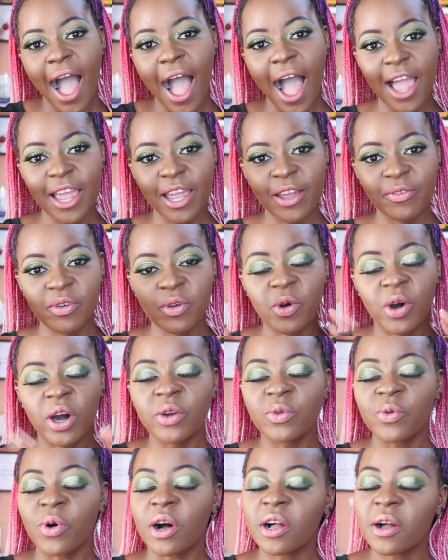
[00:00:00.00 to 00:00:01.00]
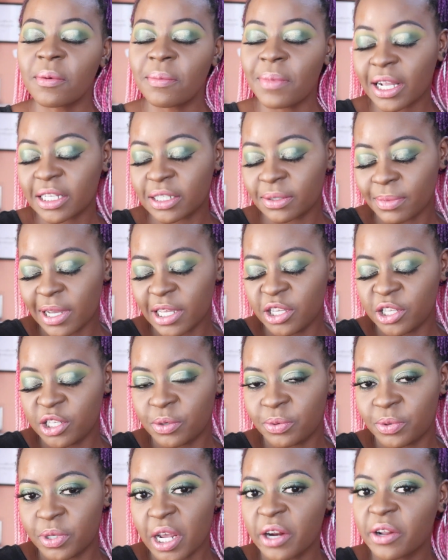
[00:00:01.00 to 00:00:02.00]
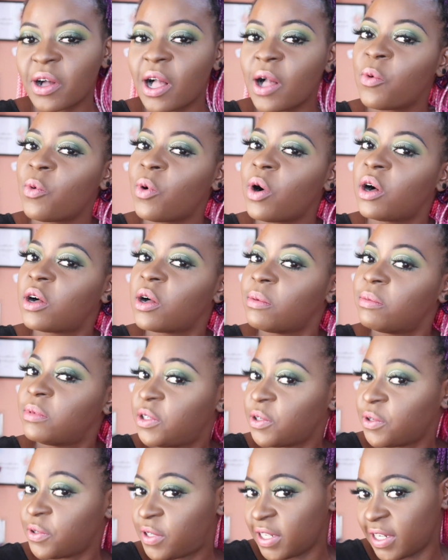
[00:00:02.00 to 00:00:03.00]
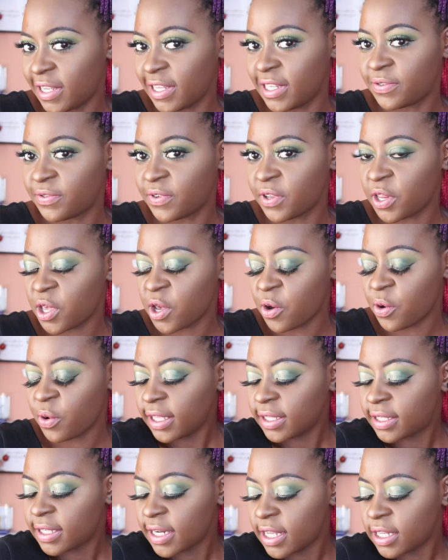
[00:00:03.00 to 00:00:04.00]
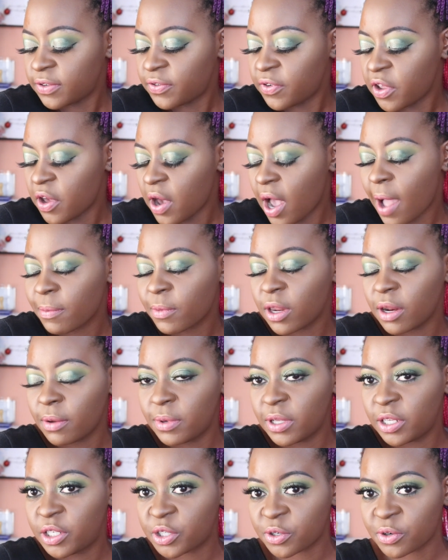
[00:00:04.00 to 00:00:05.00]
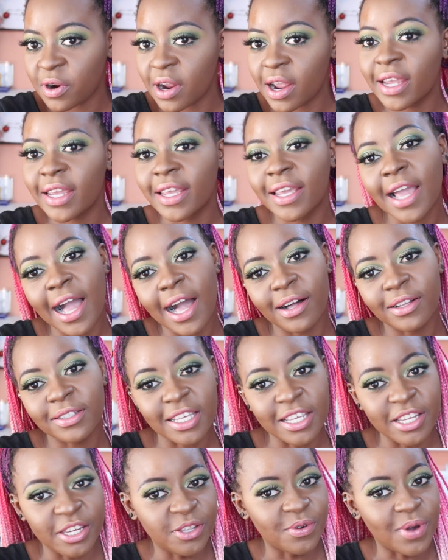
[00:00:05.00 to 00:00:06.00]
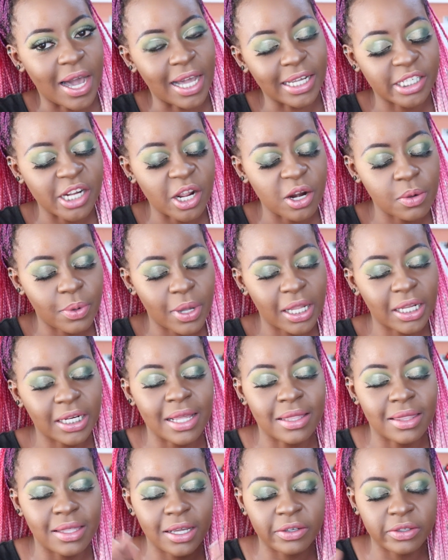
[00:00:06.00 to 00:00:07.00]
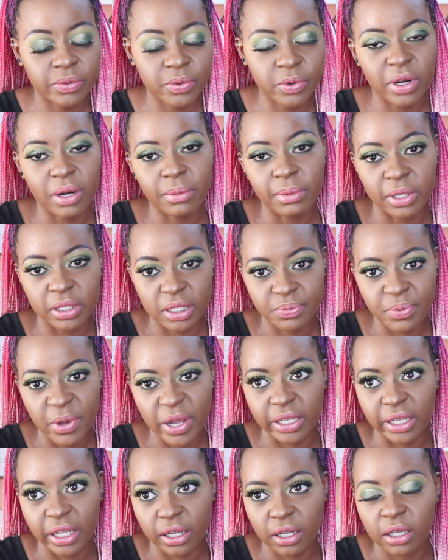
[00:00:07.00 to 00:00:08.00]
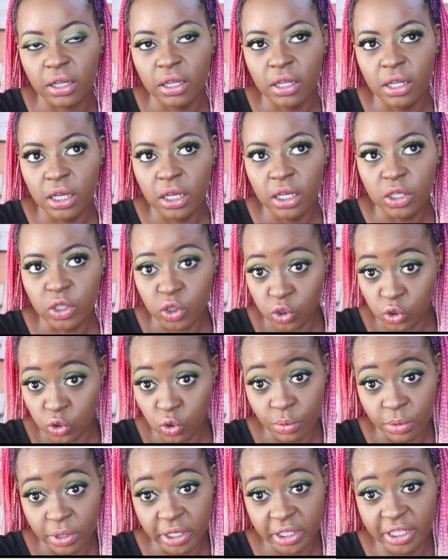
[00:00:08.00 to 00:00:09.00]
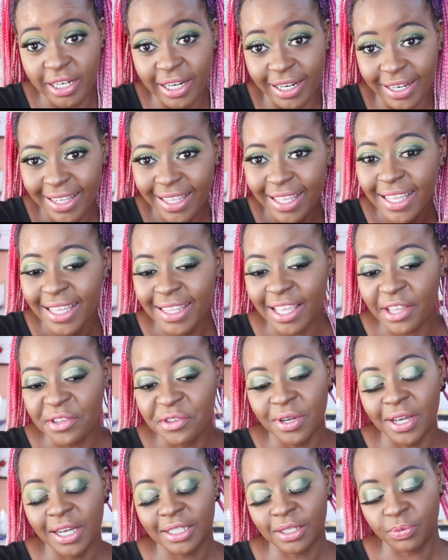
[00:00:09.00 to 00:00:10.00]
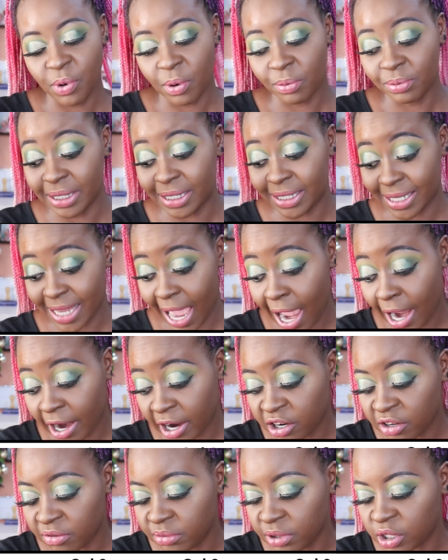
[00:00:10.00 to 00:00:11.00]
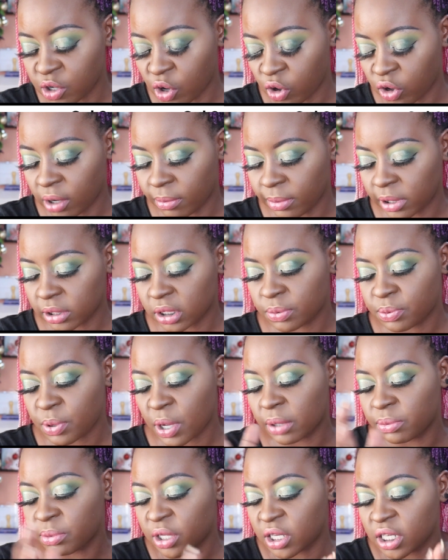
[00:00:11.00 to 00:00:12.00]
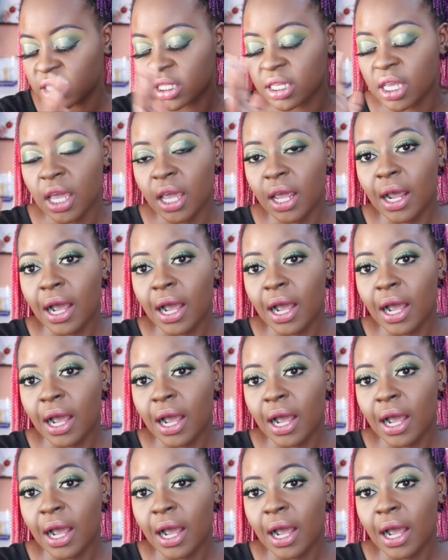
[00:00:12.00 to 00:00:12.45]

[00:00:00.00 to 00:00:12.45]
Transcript: Hi everyone, welcome back to my YouTube channel and welcome to today's video. In today's video, I'm going to be trying out a new eyeshadow palette. I think I've spoken about this palette like so much that you guys are probably tired of me talking about this palette because